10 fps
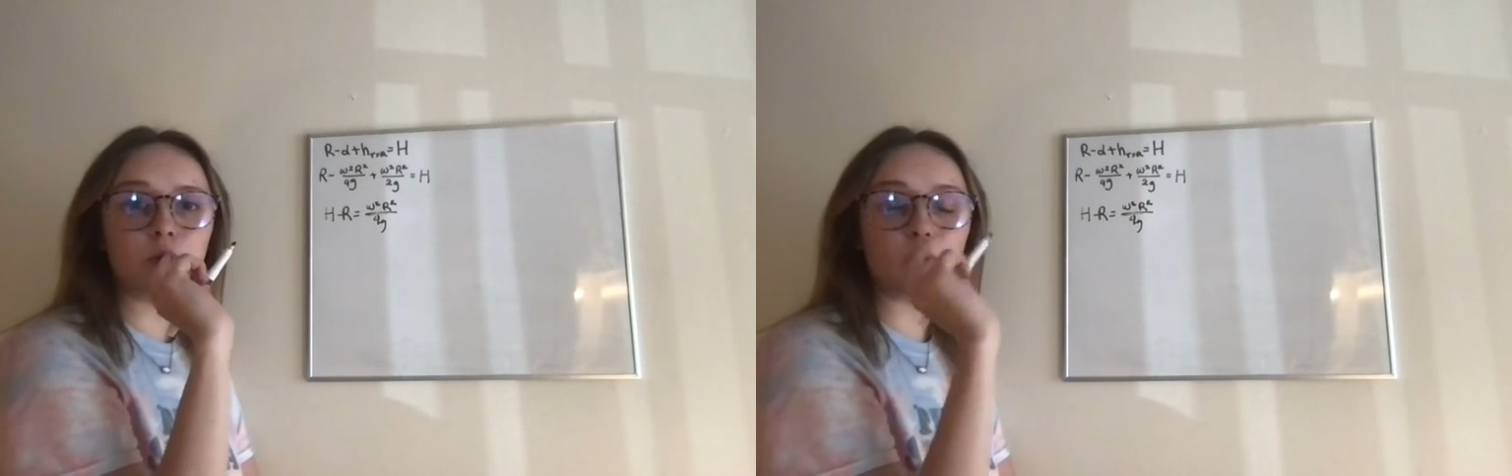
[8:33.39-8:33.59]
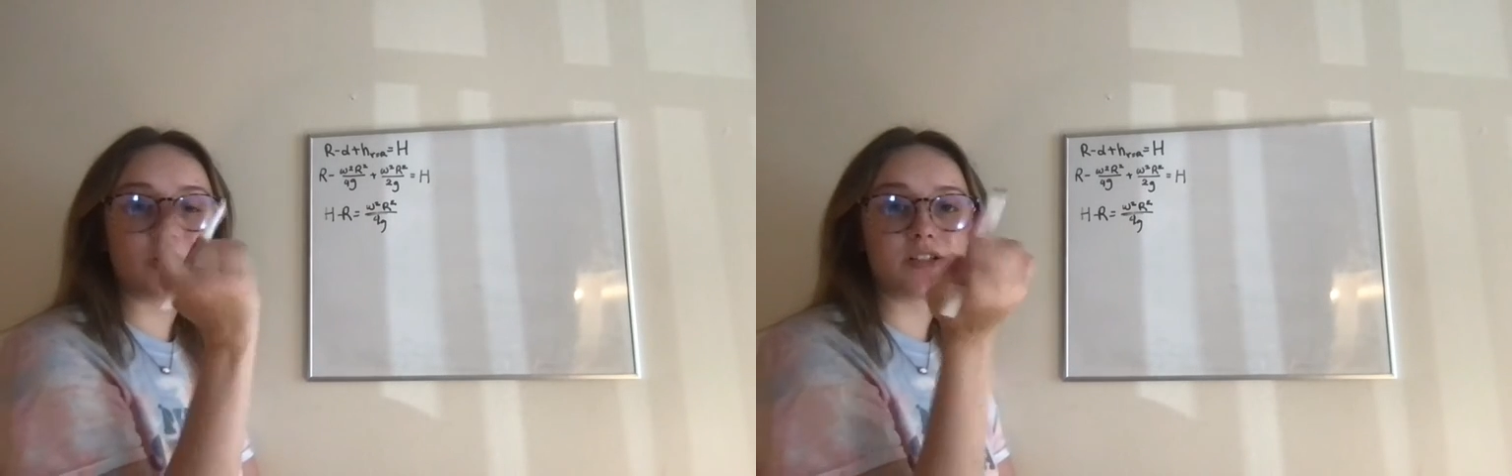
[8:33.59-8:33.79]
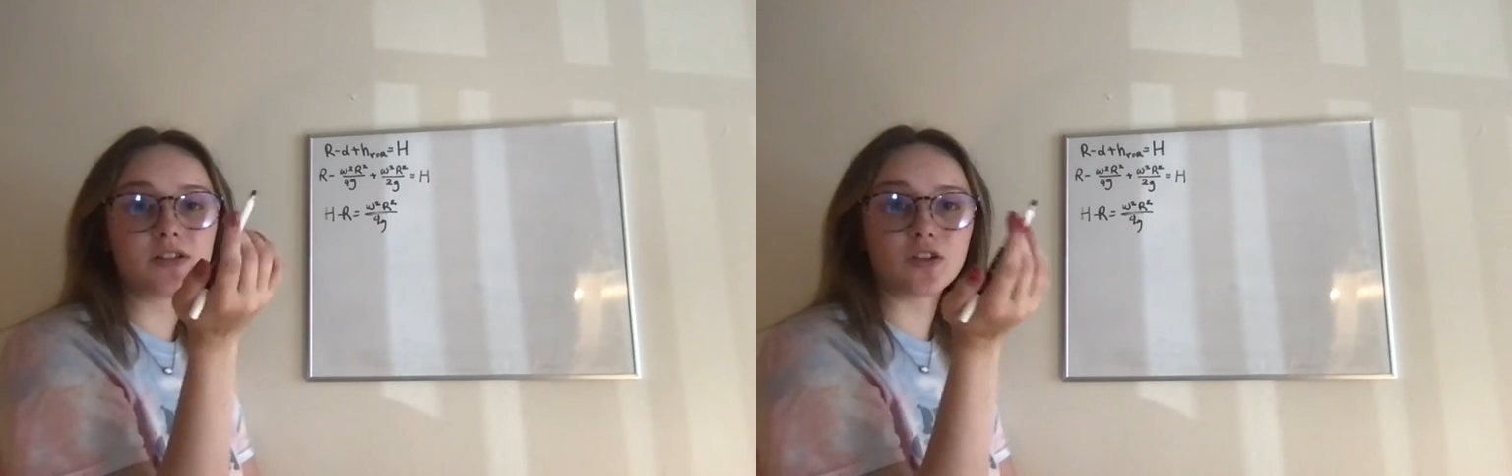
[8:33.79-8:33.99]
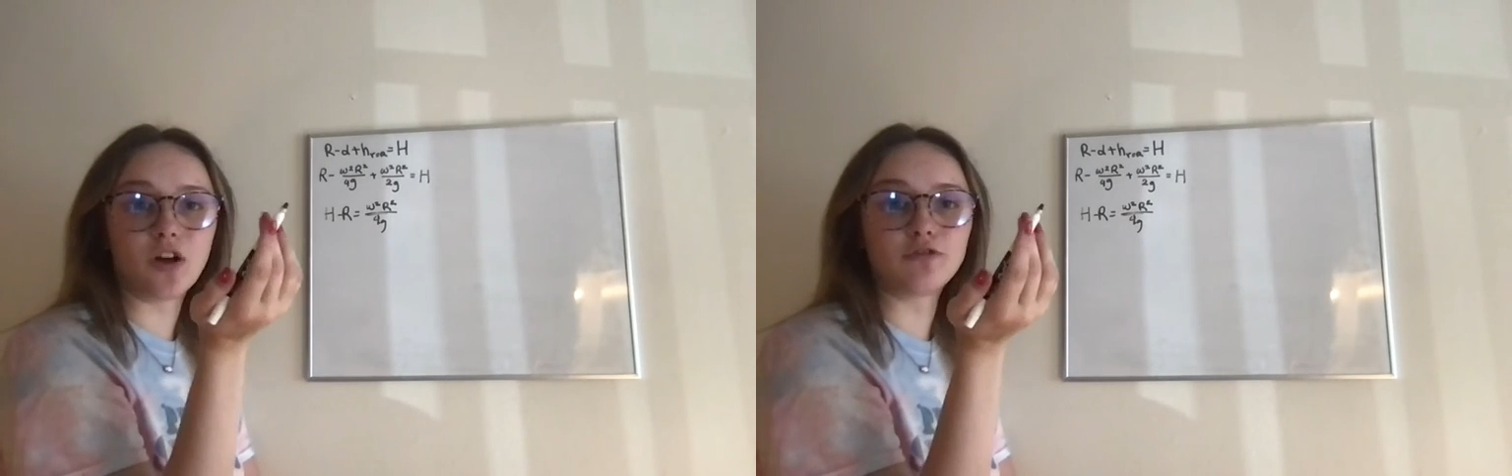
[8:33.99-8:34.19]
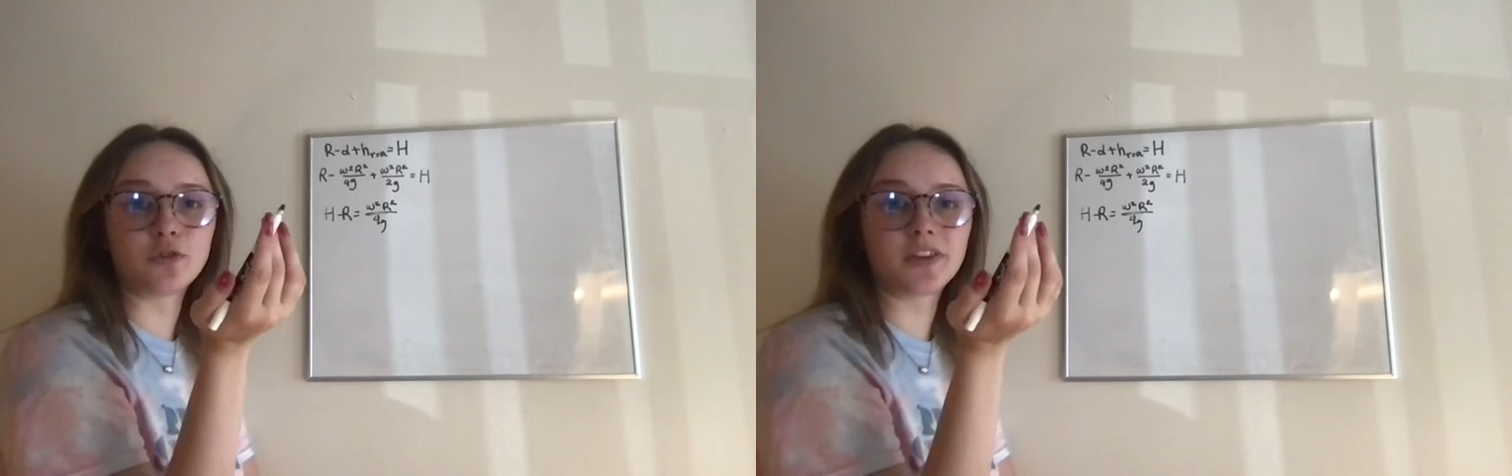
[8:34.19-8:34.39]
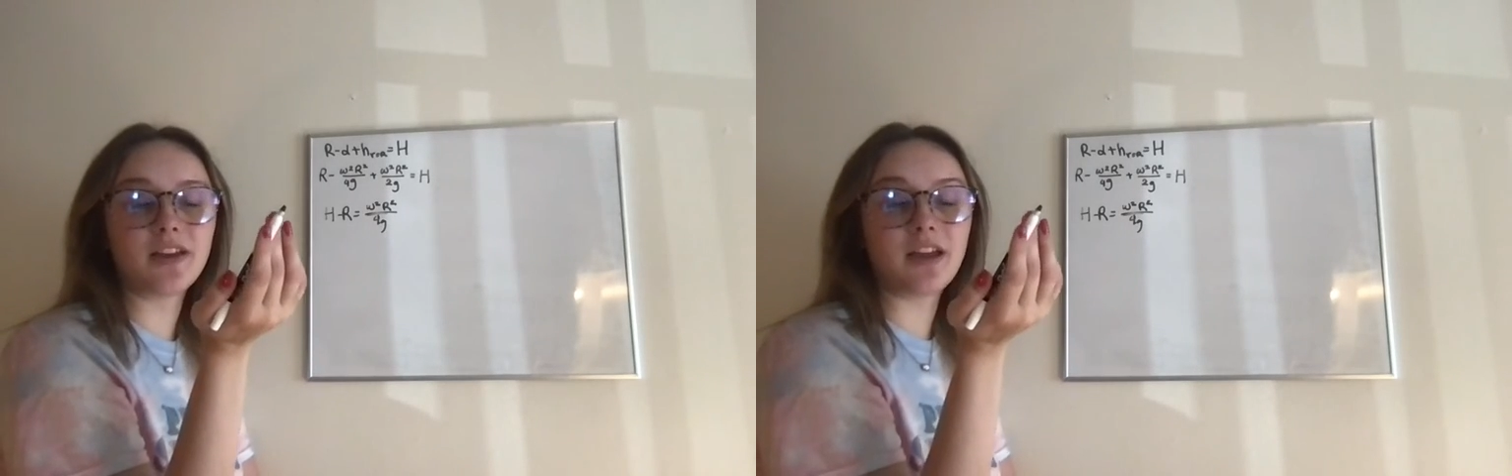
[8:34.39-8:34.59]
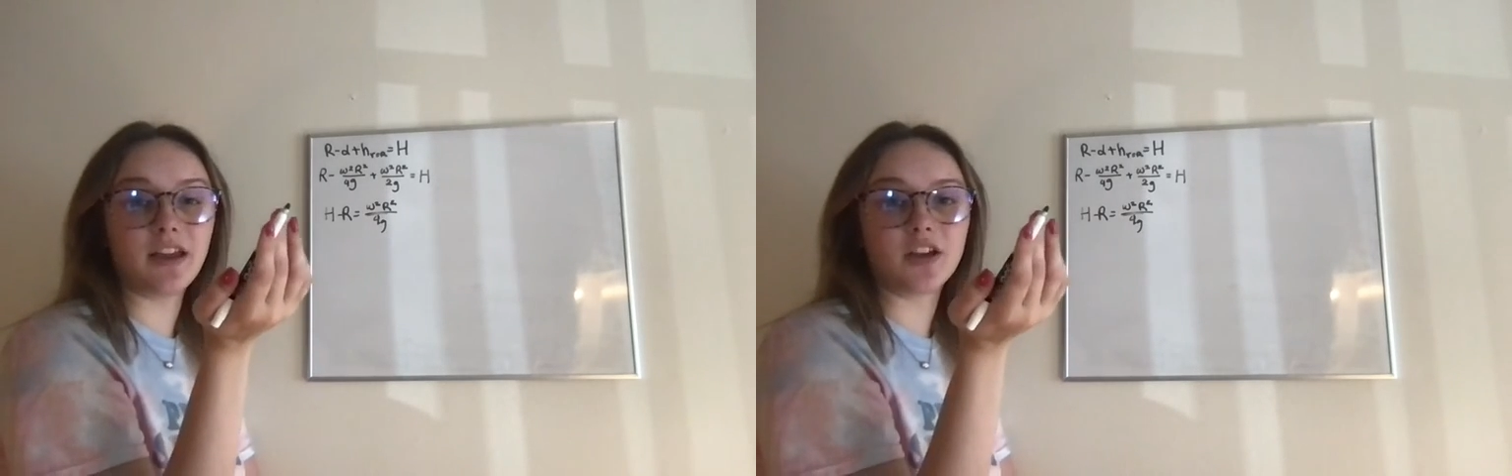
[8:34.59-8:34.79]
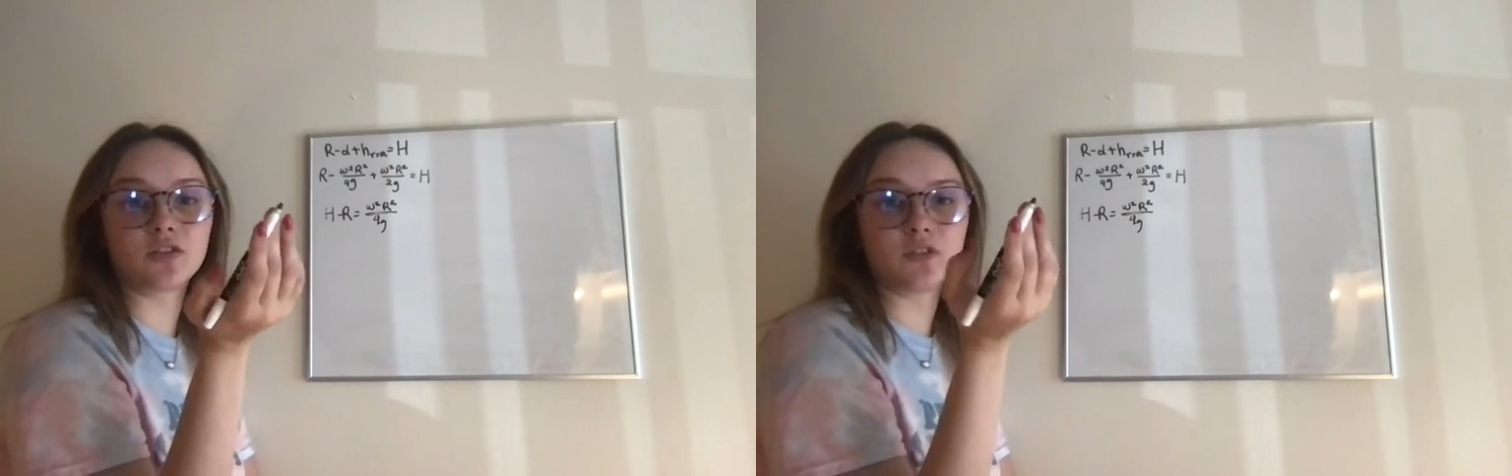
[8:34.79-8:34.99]
want to solve for the
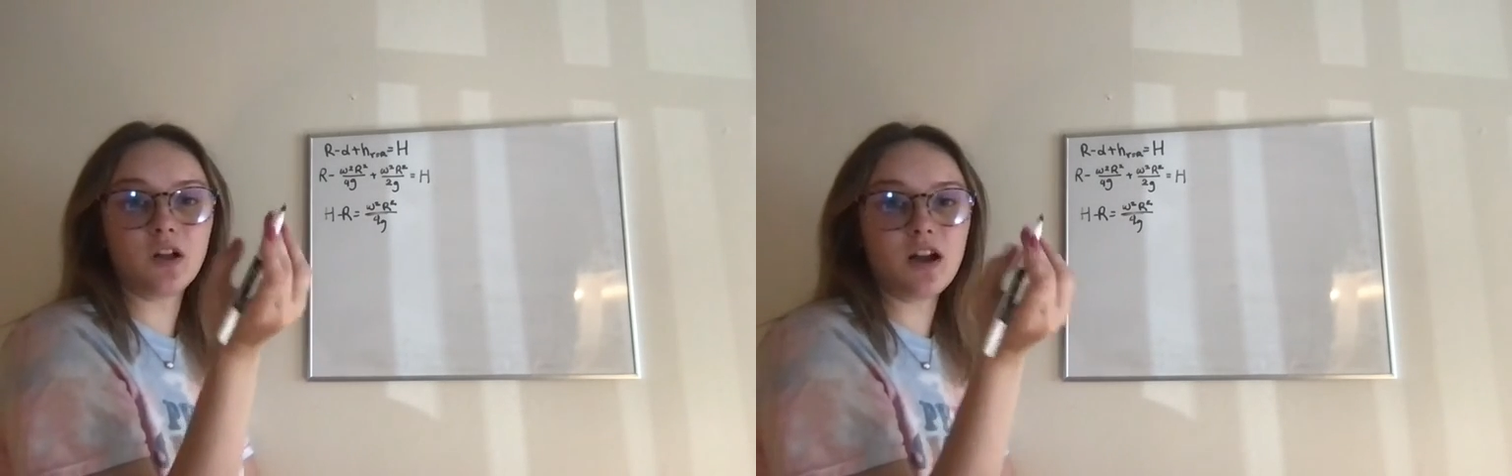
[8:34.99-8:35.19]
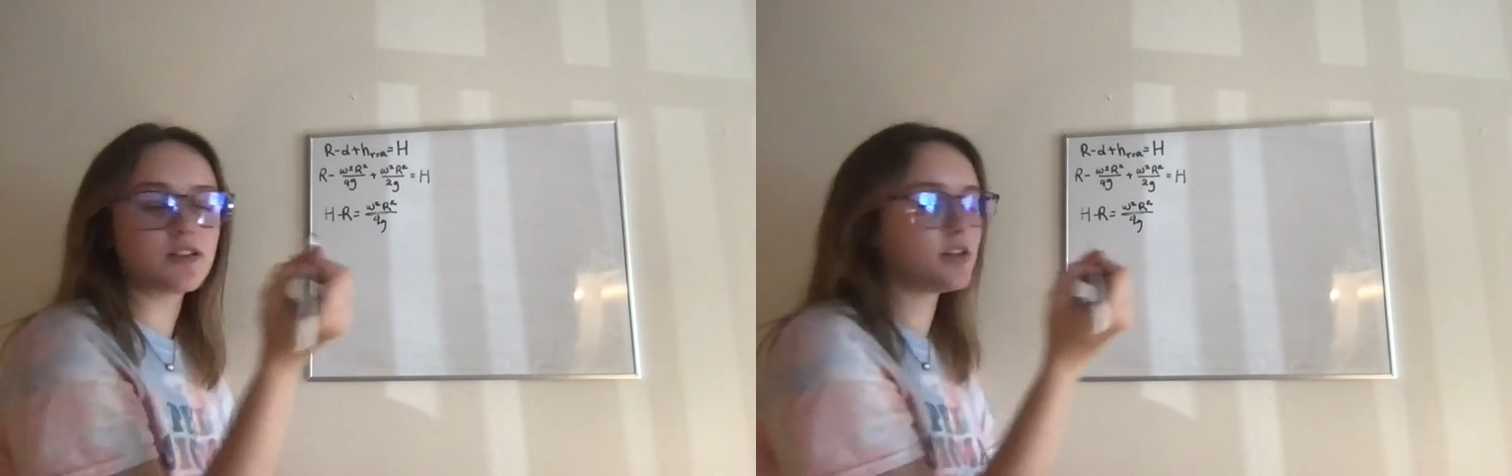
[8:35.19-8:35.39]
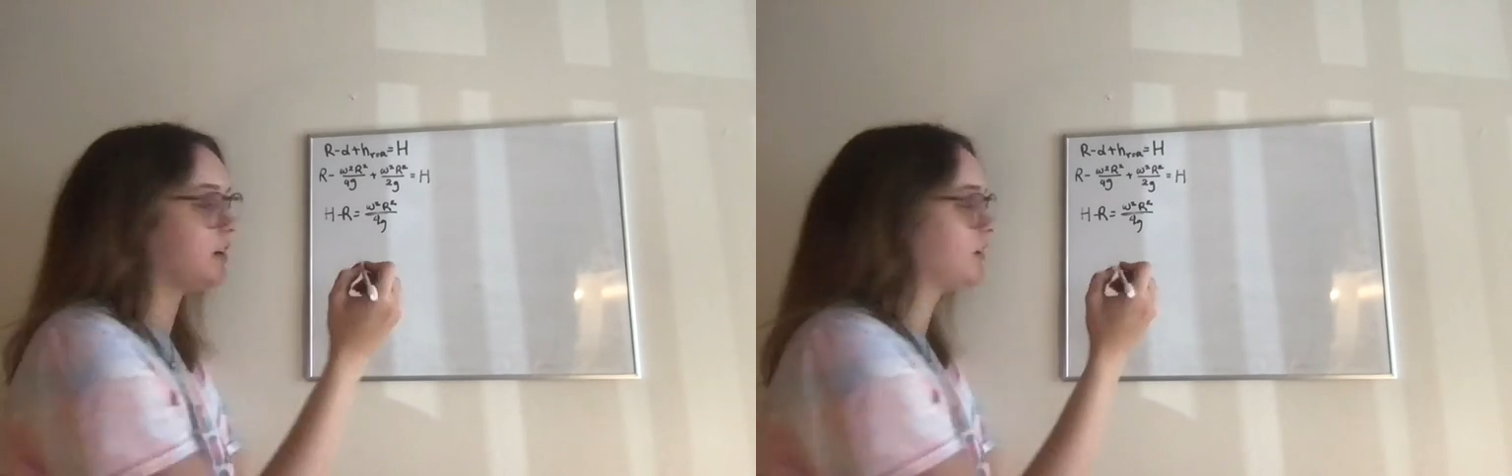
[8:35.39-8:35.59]
angular velocity.